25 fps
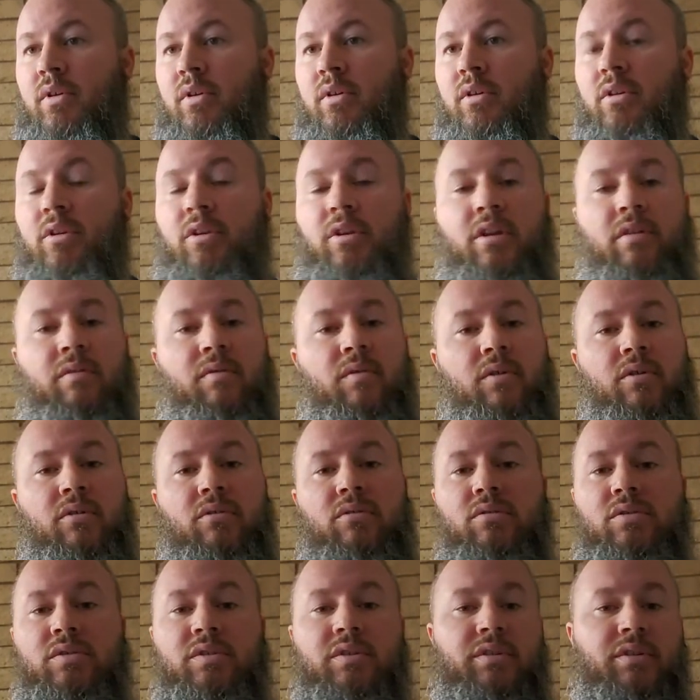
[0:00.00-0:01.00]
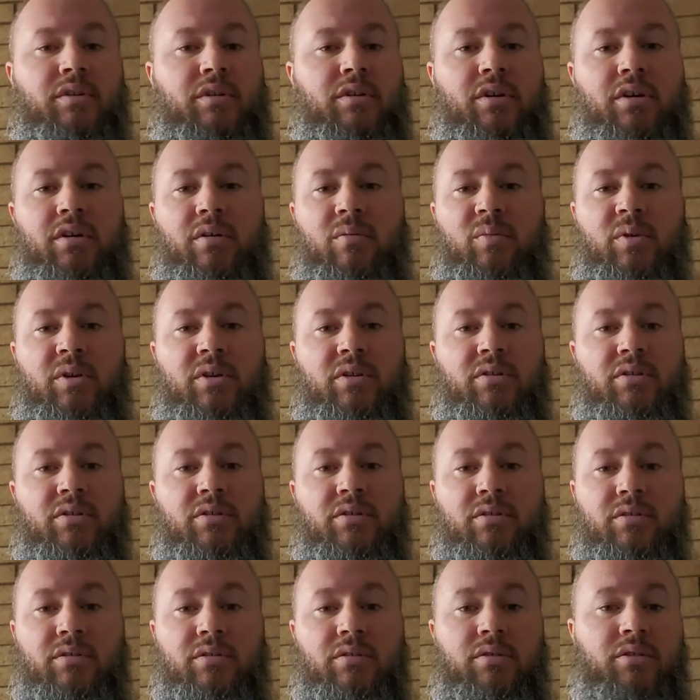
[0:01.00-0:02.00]
You never know who's in the comments.
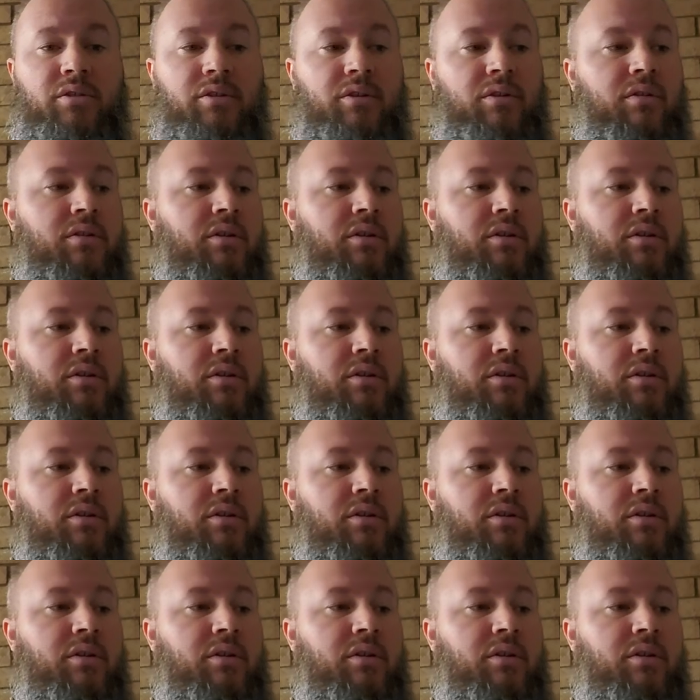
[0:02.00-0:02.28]
Your